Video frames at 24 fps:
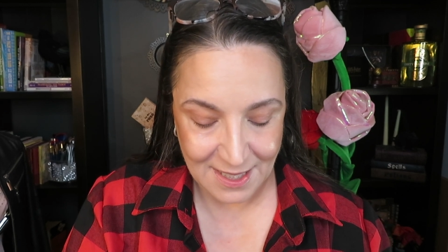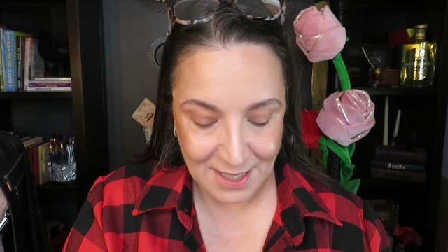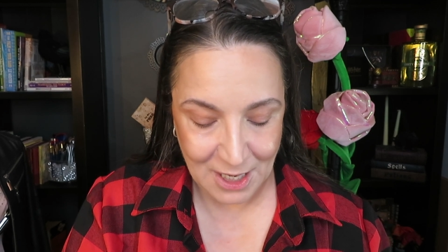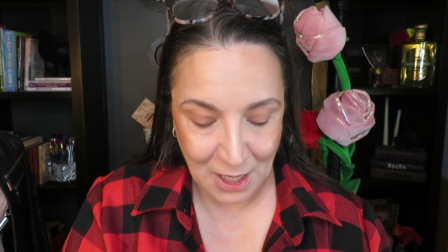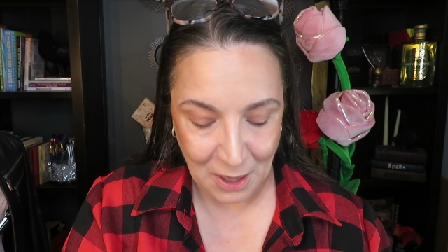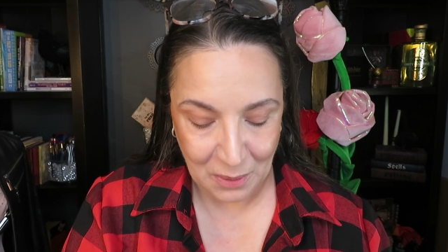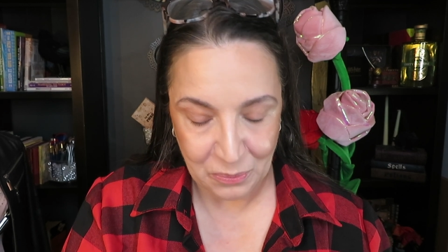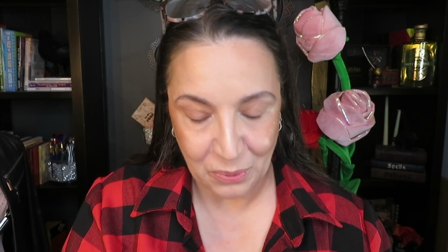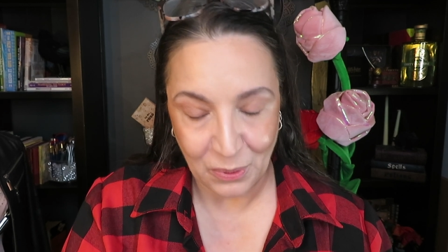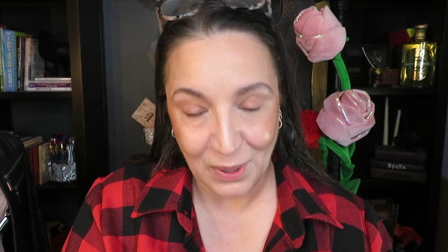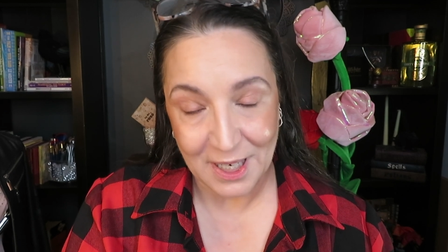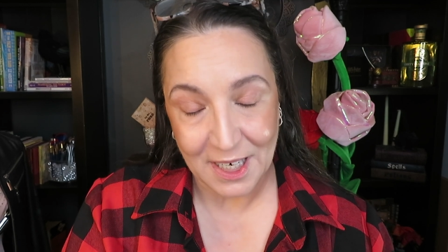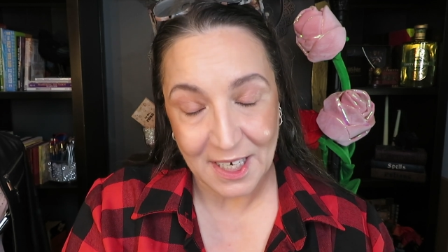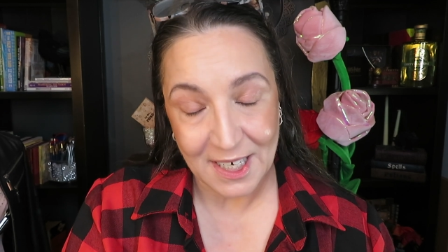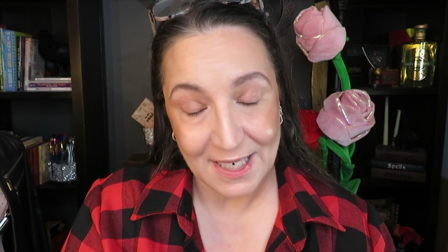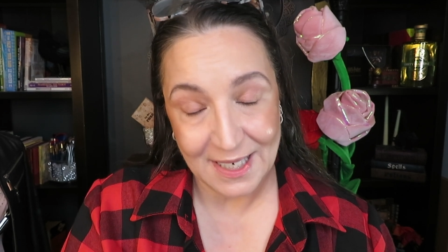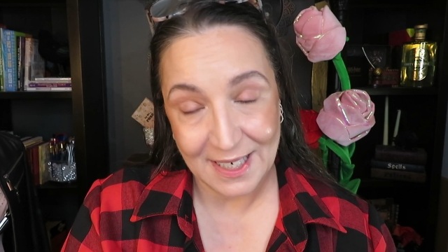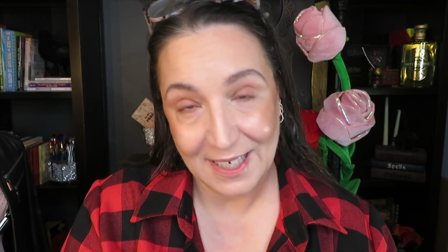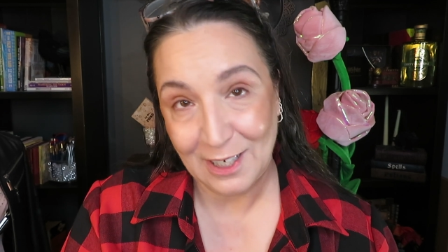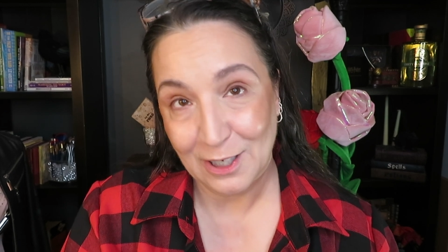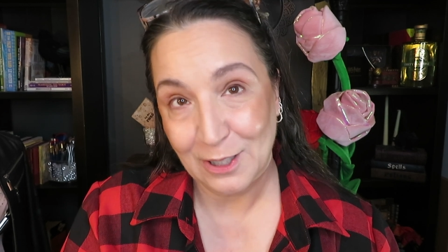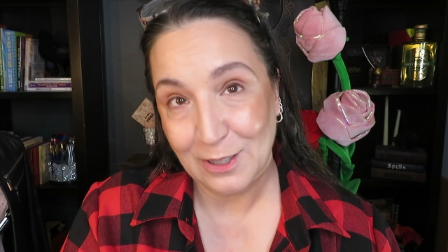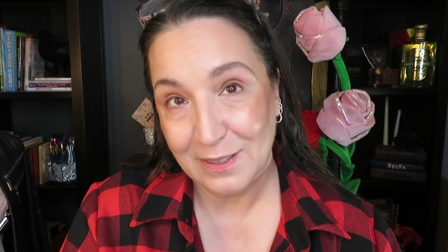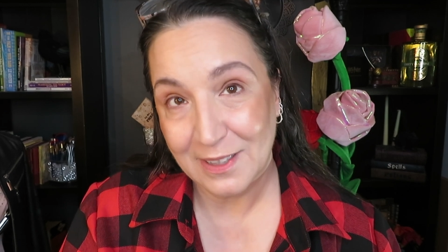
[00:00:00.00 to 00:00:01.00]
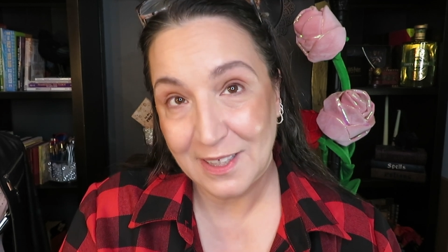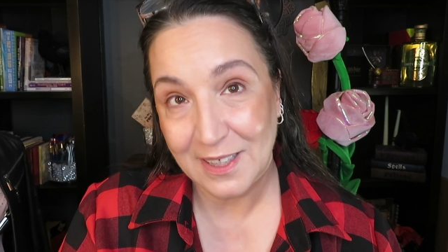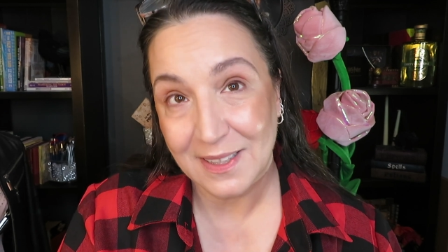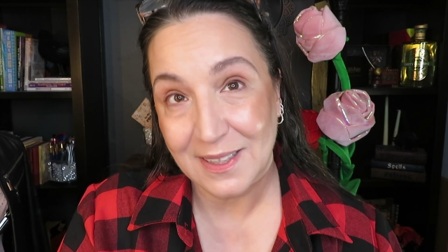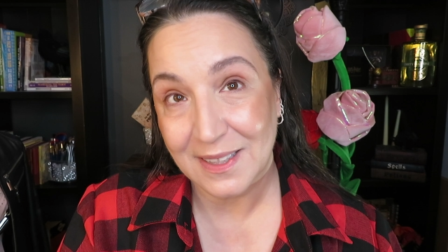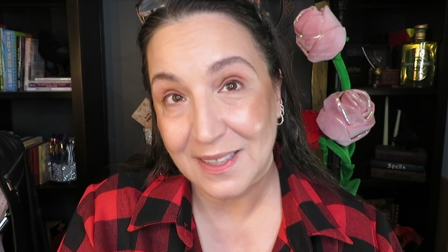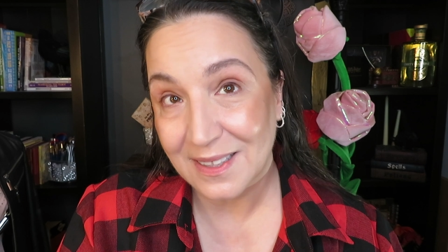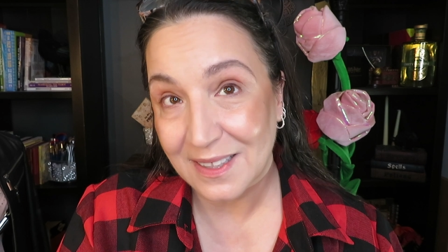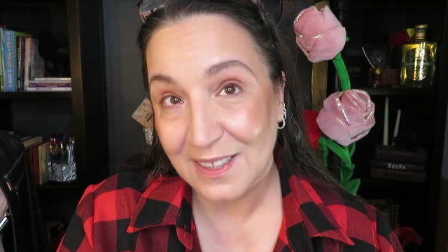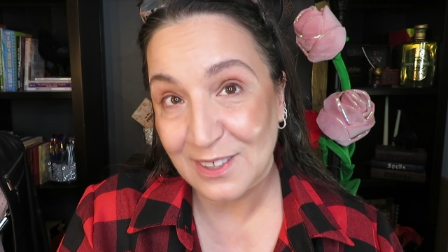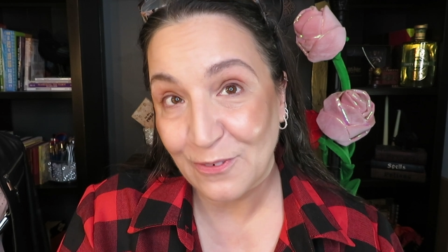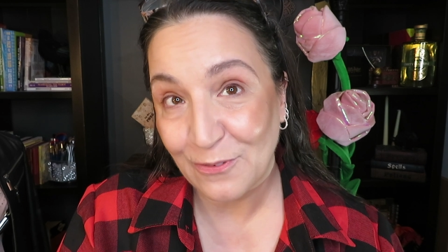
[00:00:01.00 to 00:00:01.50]
not bring it here because
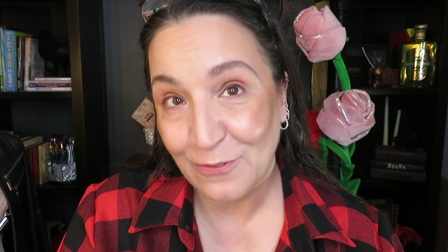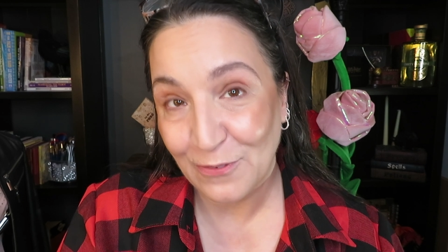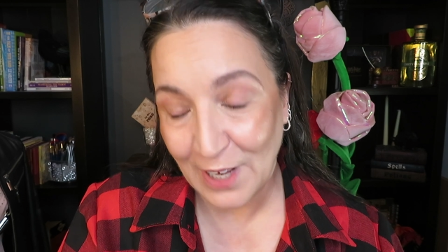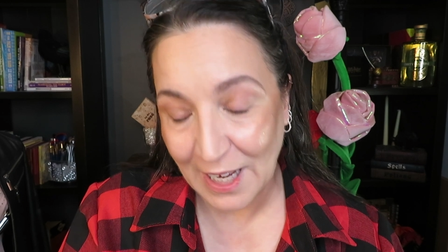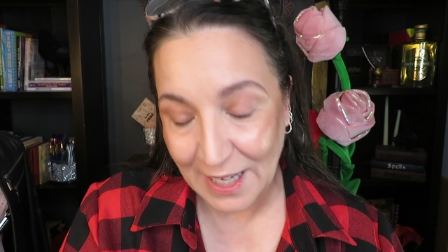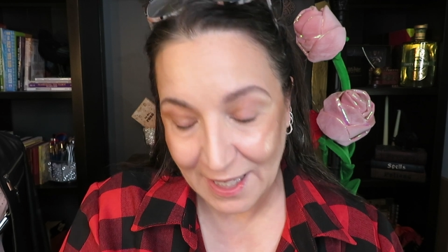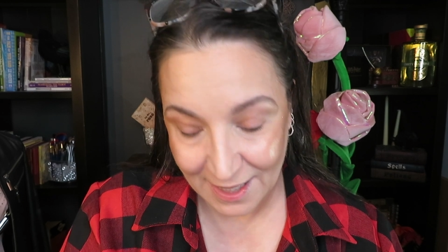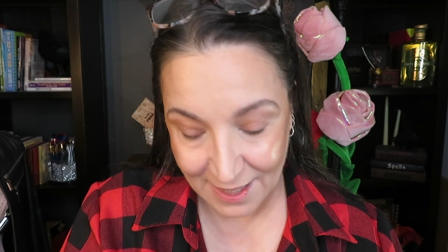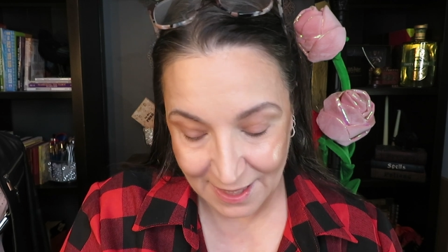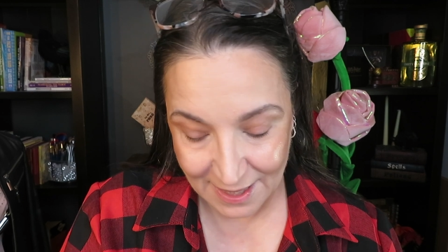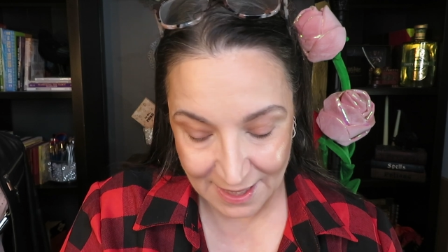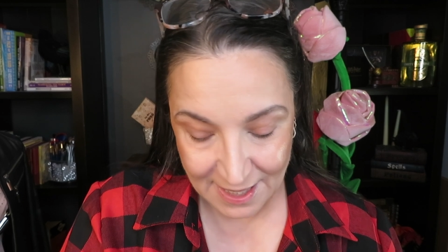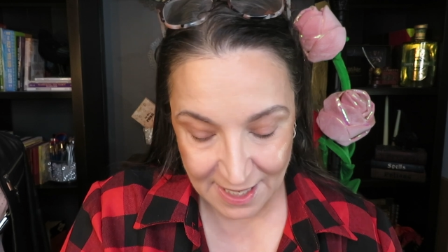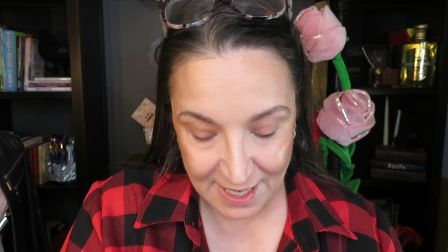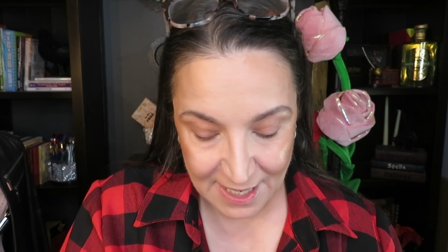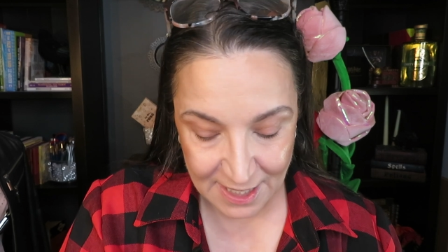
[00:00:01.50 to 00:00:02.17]
it's a fake.